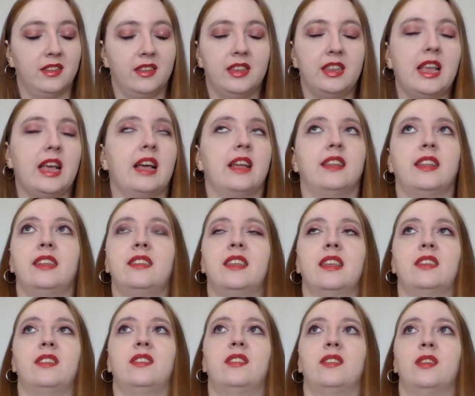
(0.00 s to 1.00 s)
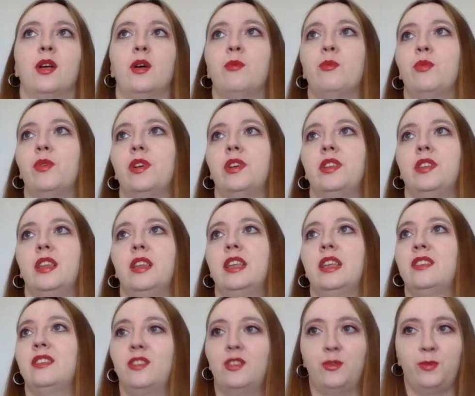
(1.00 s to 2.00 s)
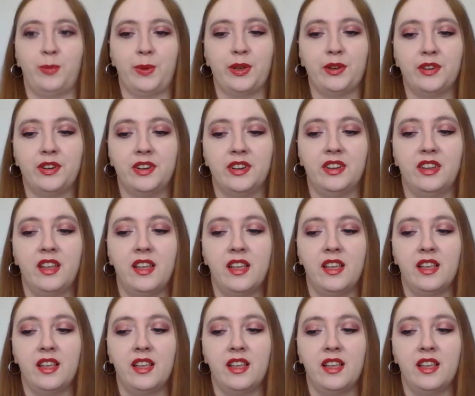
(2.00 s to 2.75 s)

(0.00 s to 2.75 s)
yeah, like I said, someone in spirit,